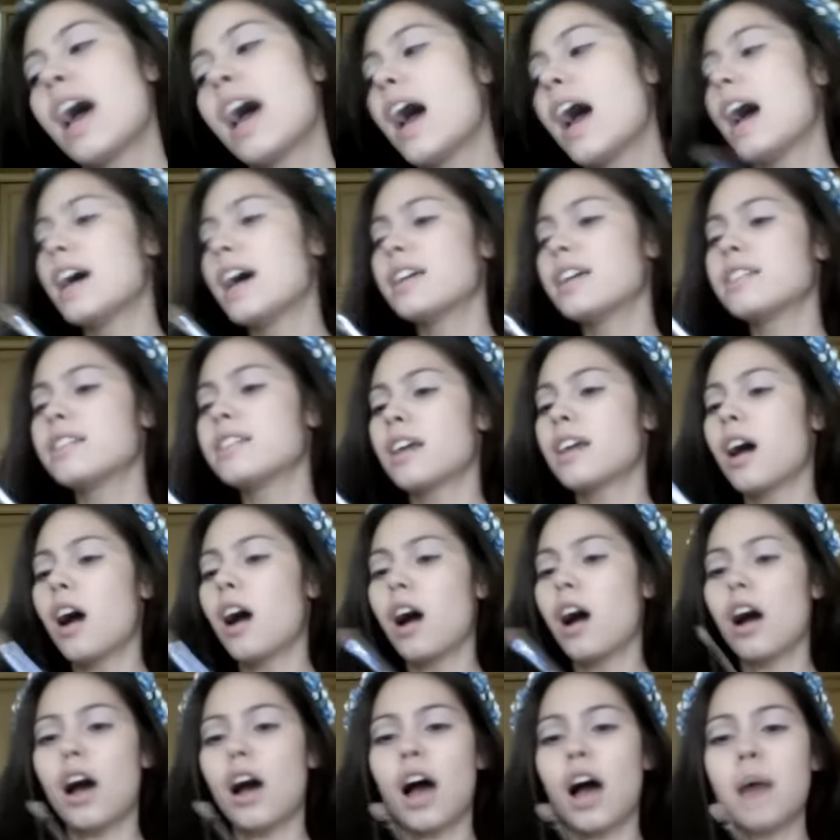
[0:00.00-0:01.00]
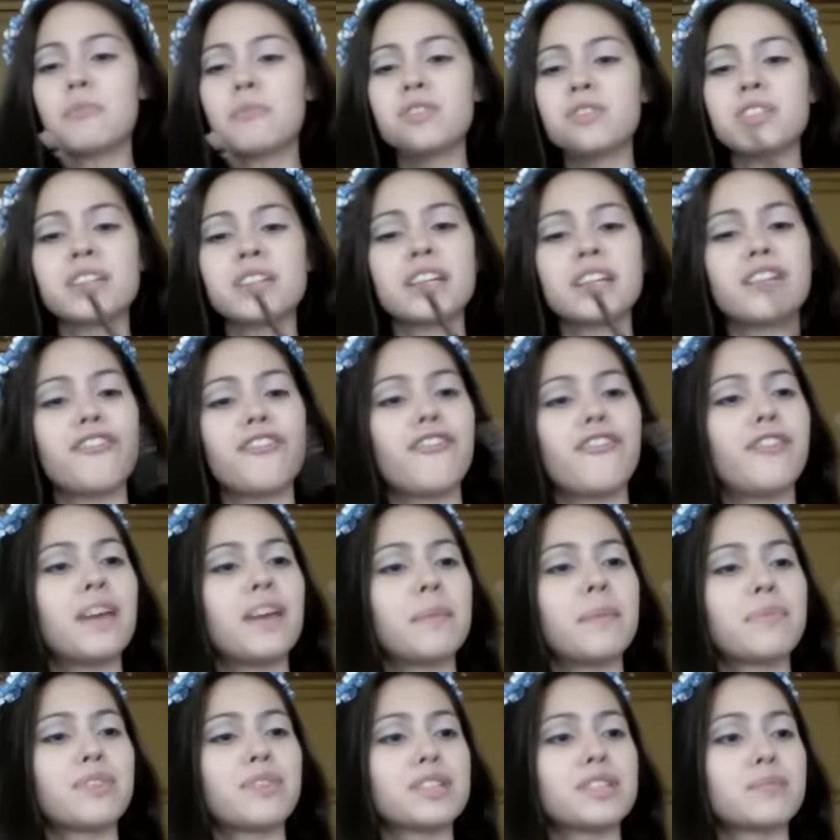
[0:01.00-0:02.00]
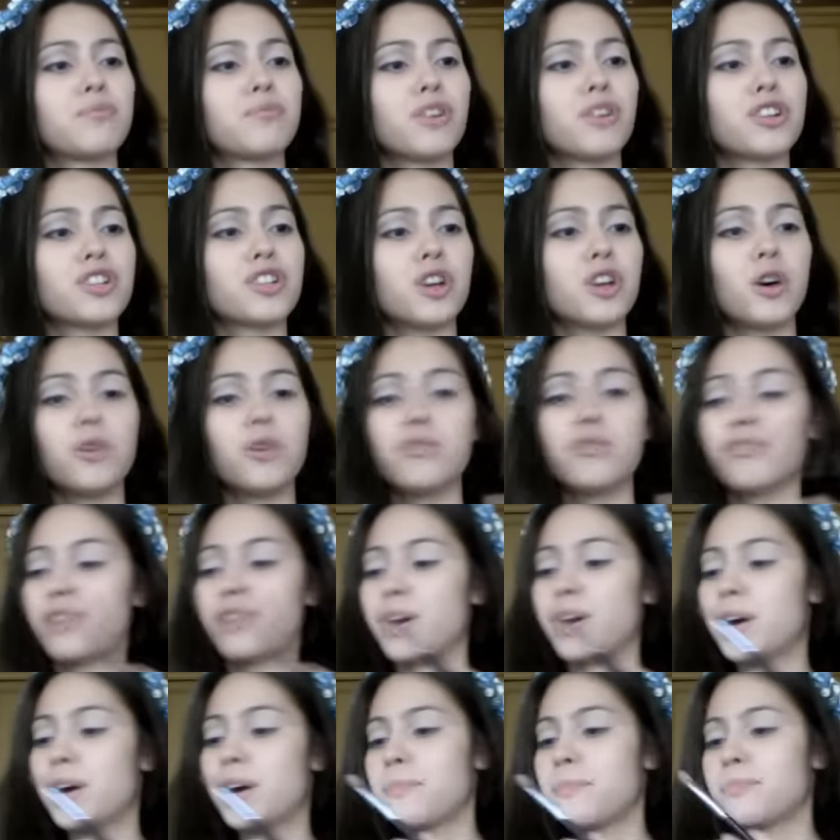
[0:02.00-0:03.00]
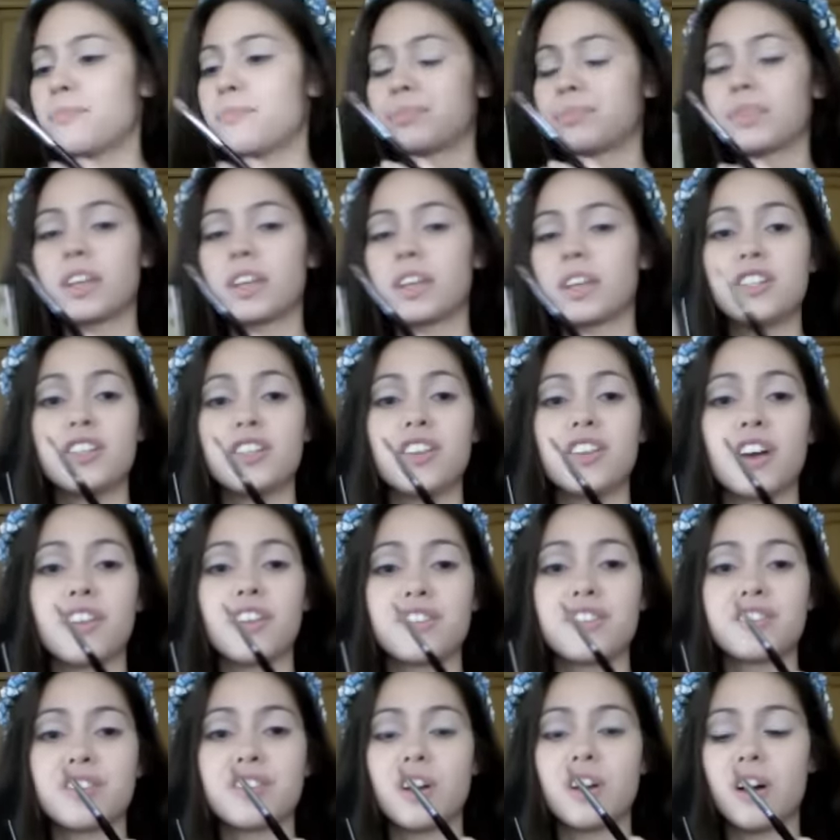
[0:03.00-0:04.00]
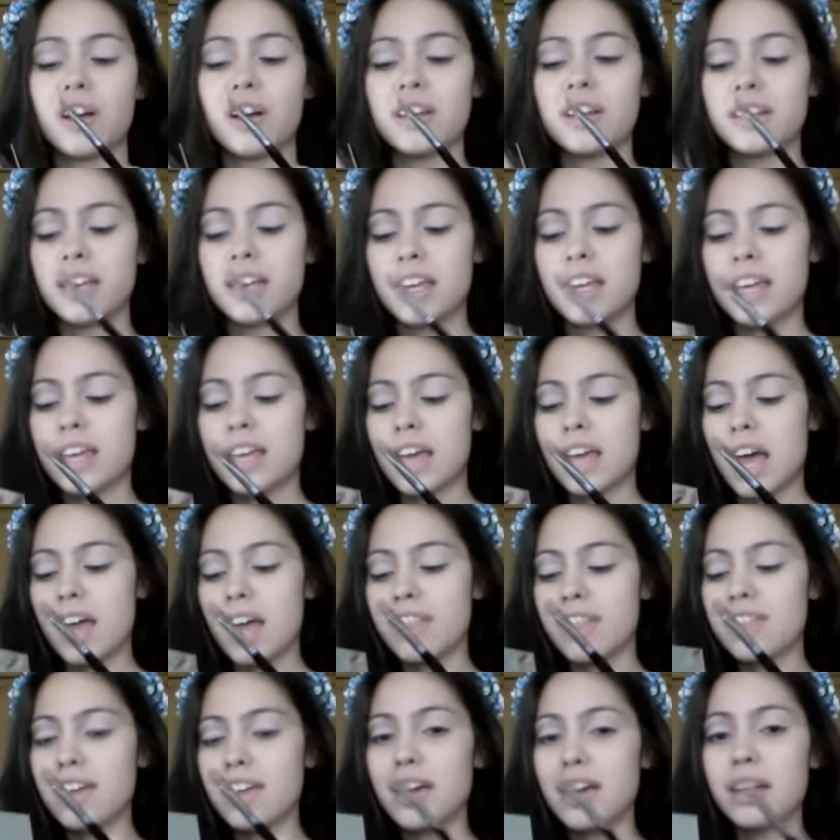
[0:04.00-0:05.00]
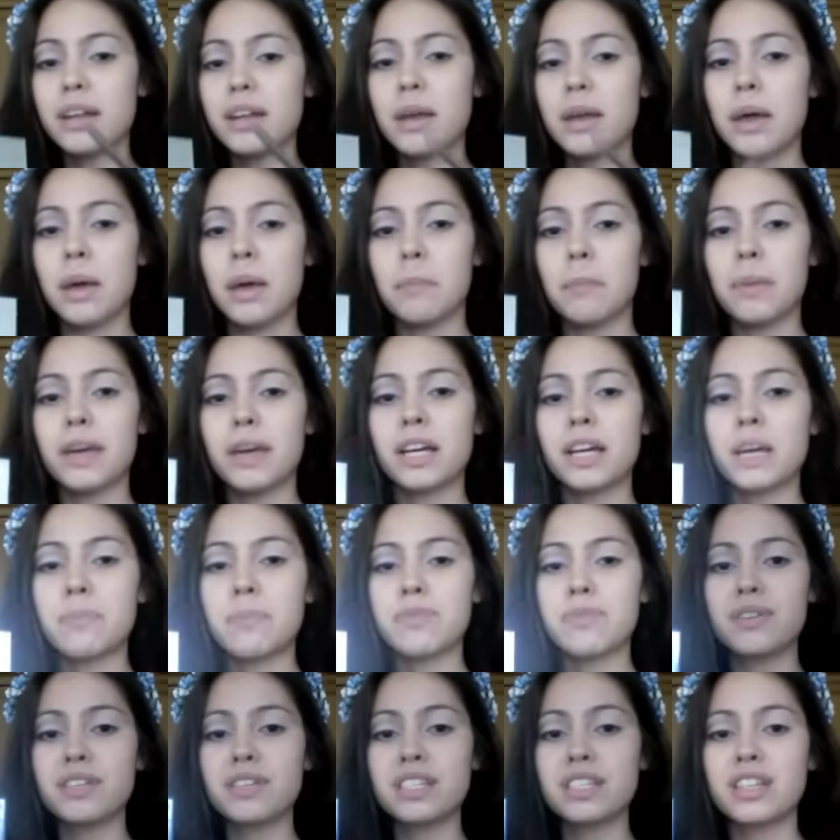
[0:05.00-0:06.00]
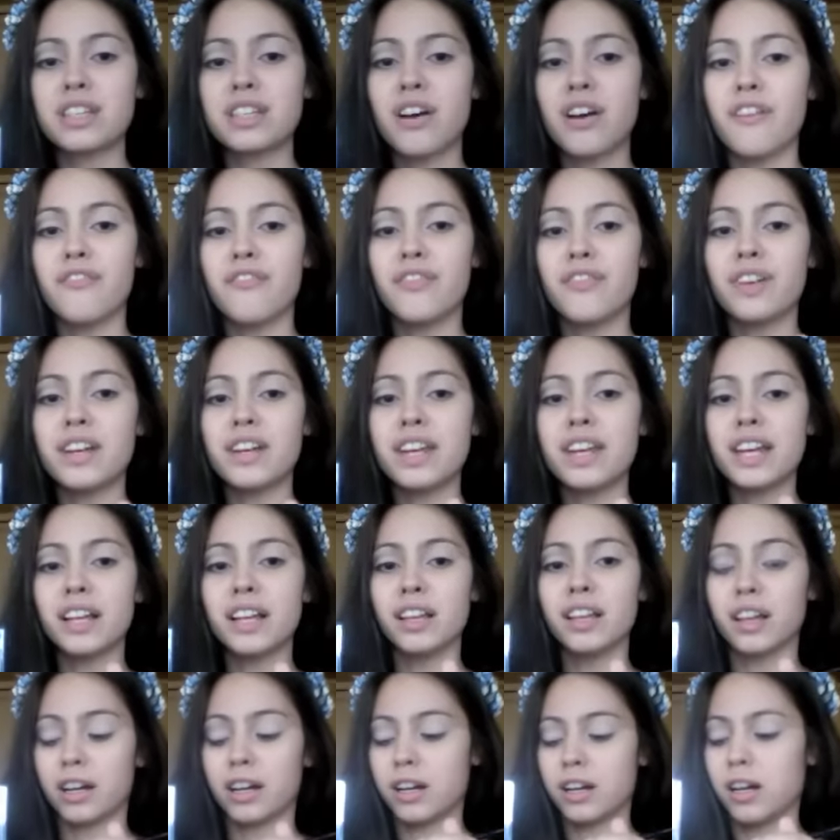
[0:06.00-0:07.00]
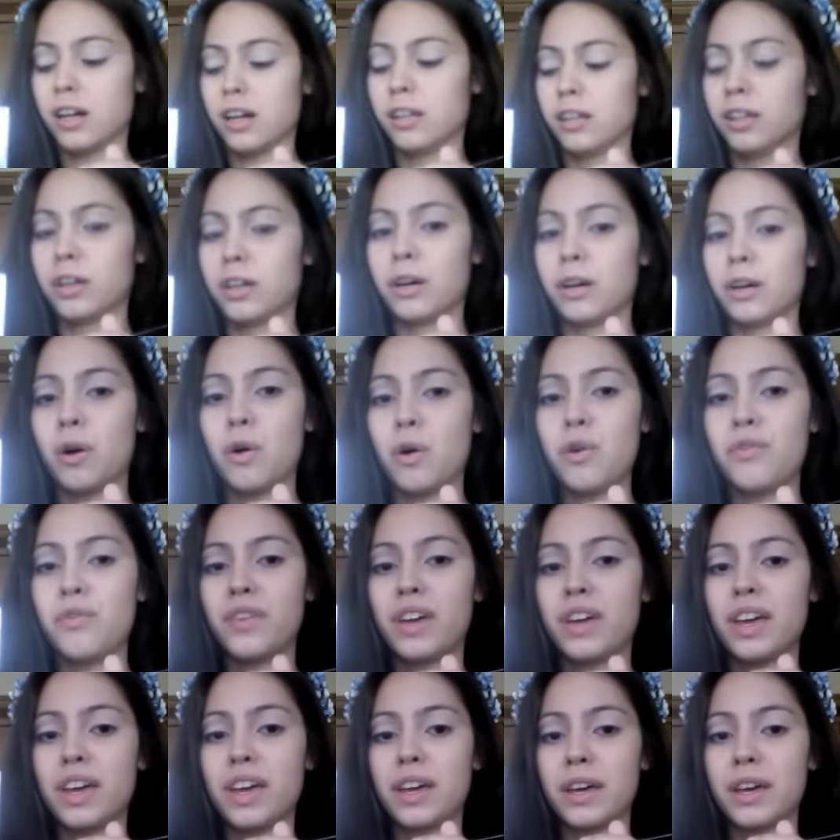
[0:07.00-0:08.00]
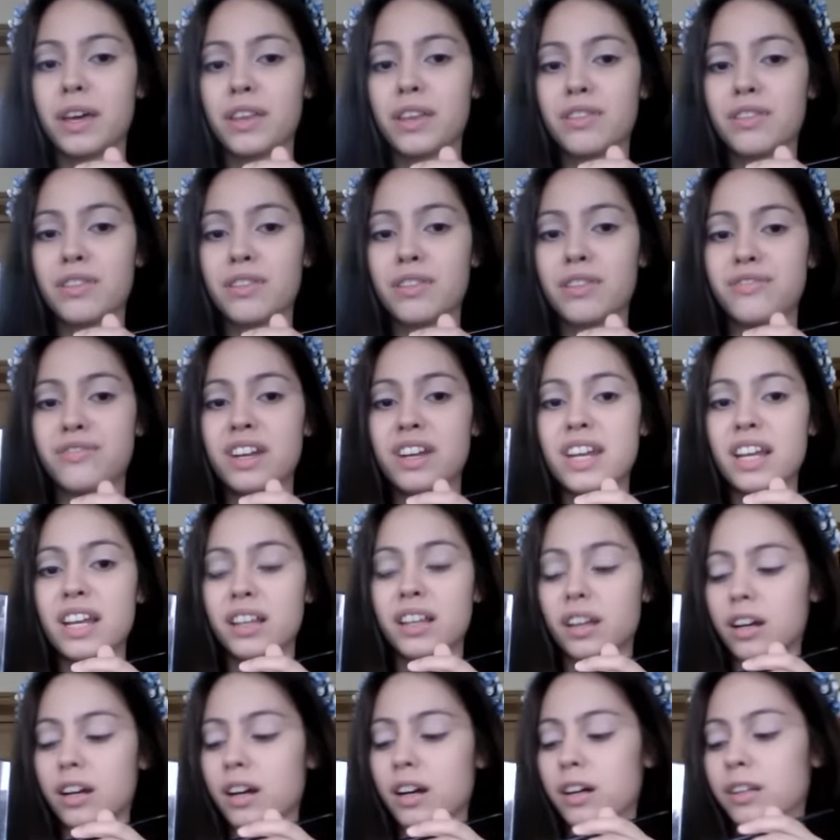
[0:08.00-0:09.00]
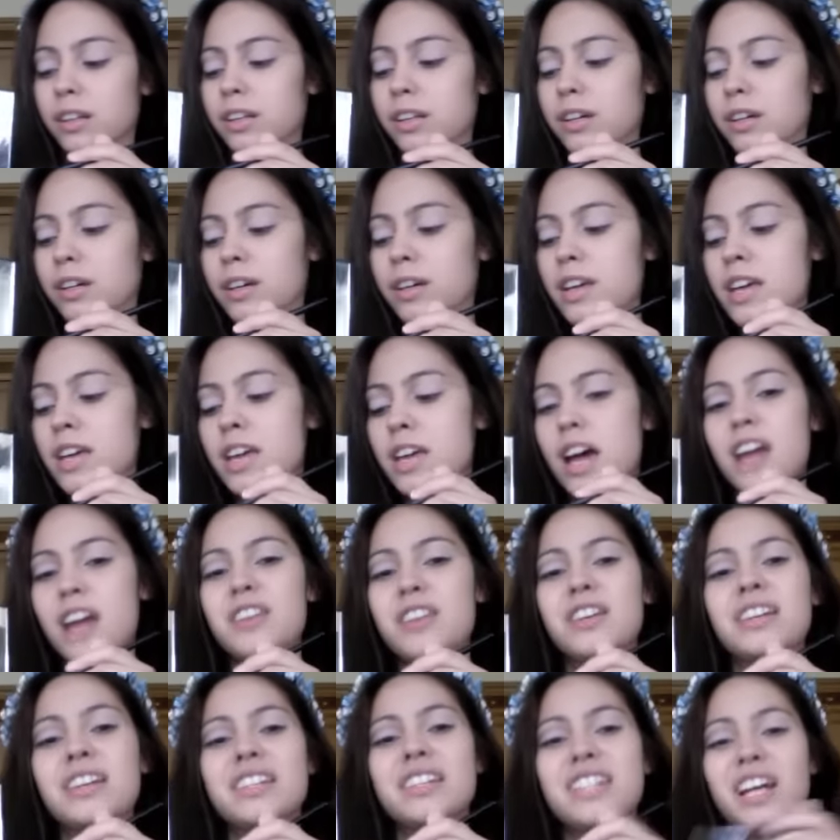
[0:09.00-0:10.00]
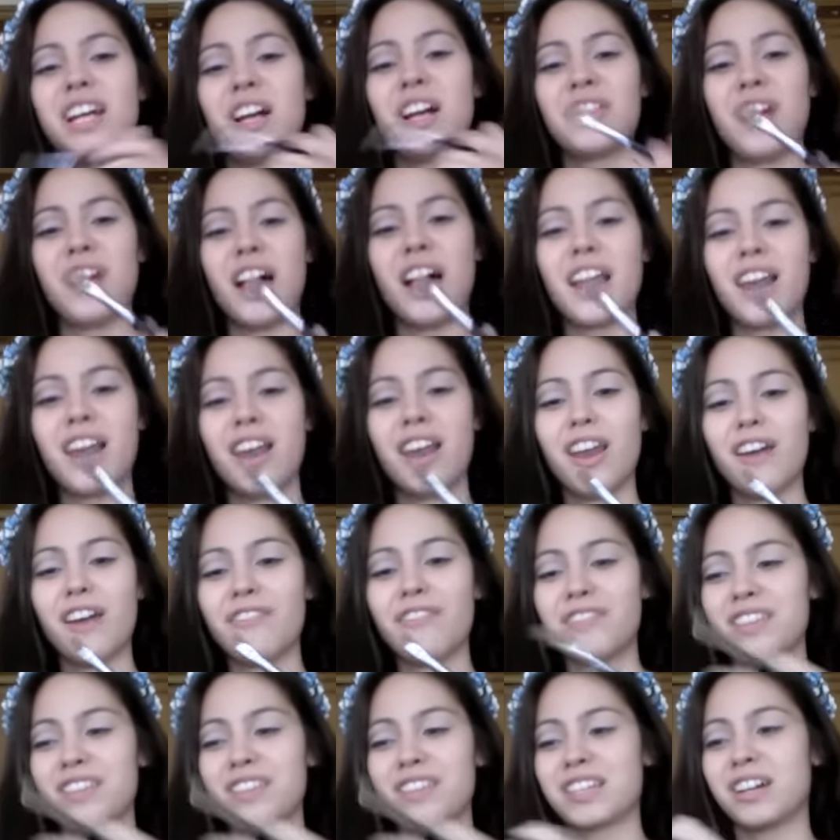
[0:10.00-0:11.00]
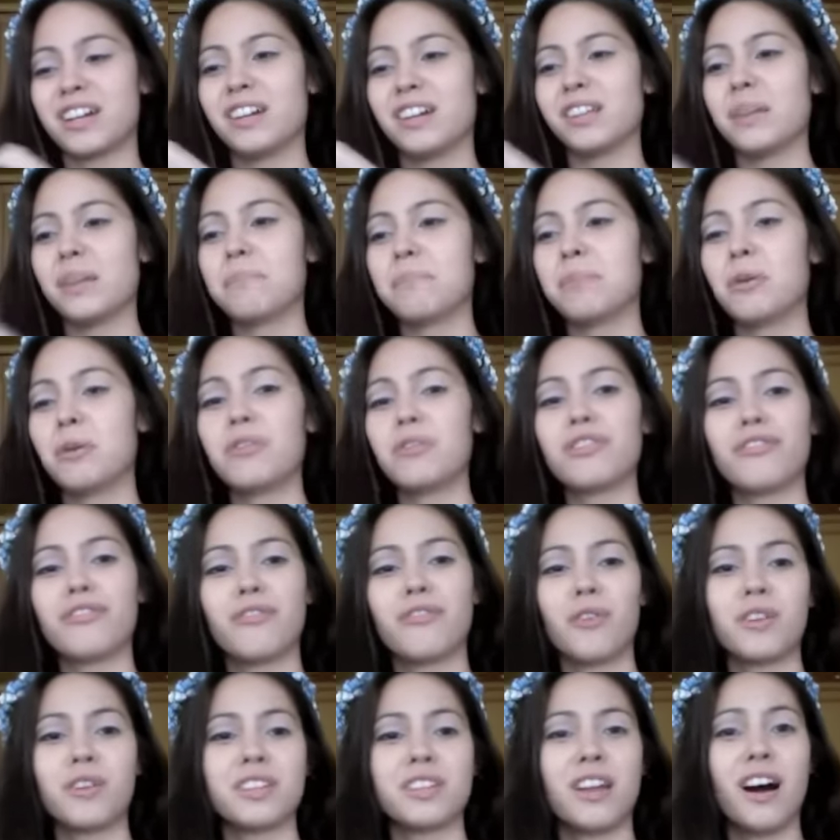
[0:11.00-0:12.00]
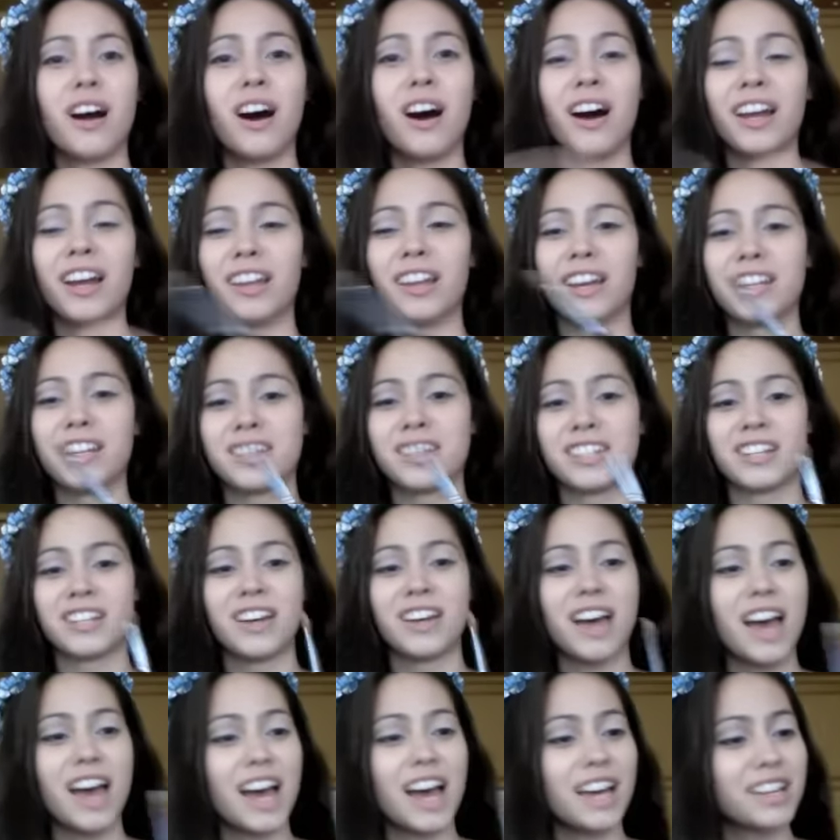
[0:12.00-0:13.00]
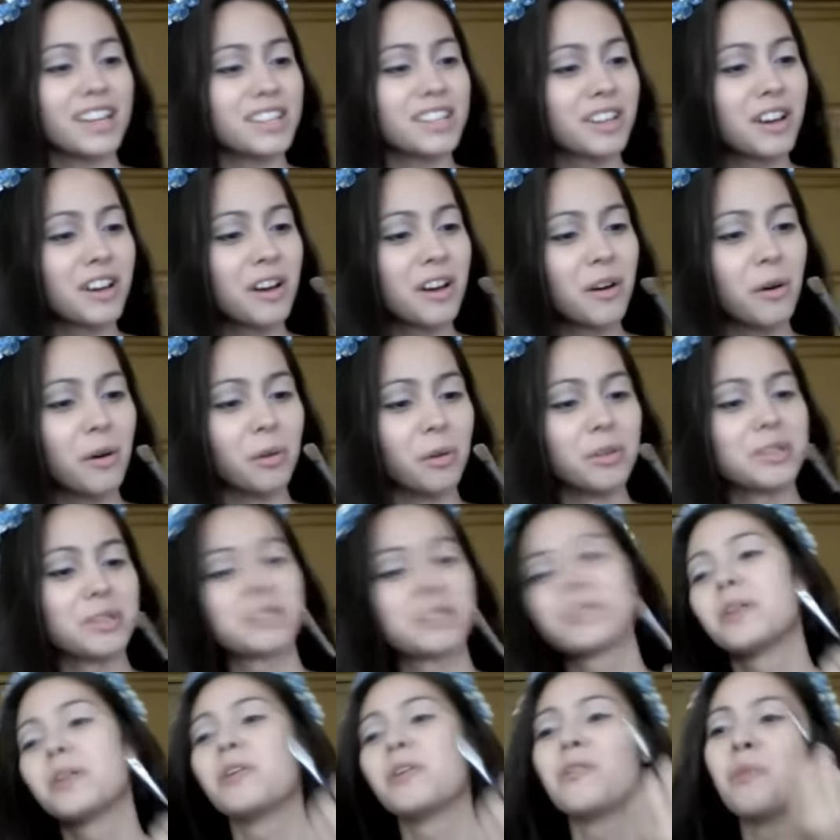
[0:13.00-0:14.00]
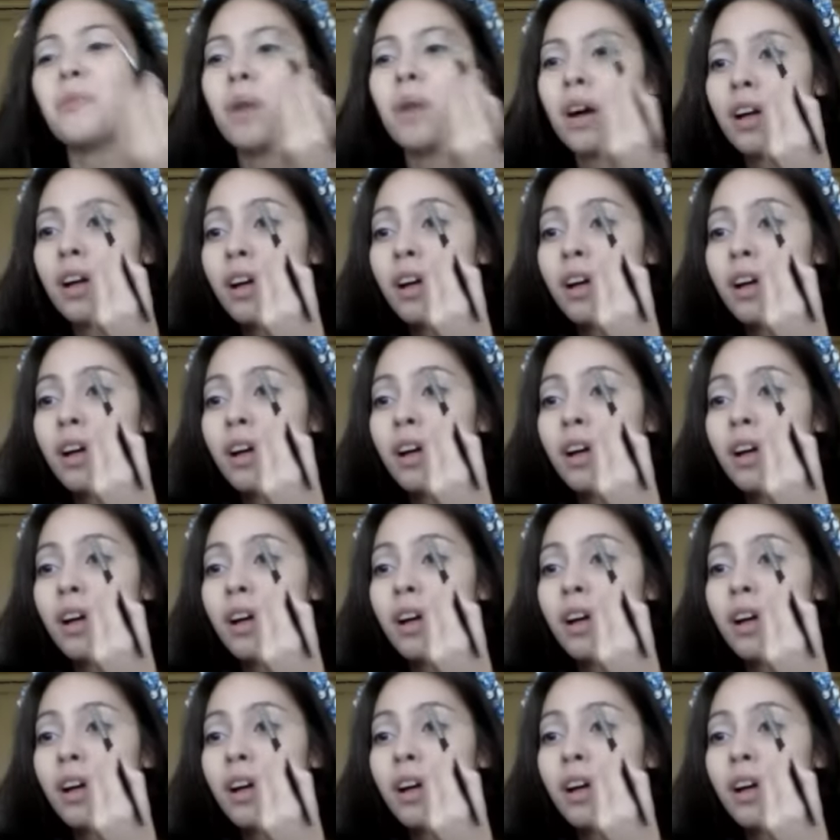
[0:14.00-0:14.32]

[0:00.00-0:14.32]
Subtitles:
And I'm just gonna flip this brush over to the other side and then pick up this vanilla color over here, this vanilla color. And you can tell that I love this color, both for a highlighter and also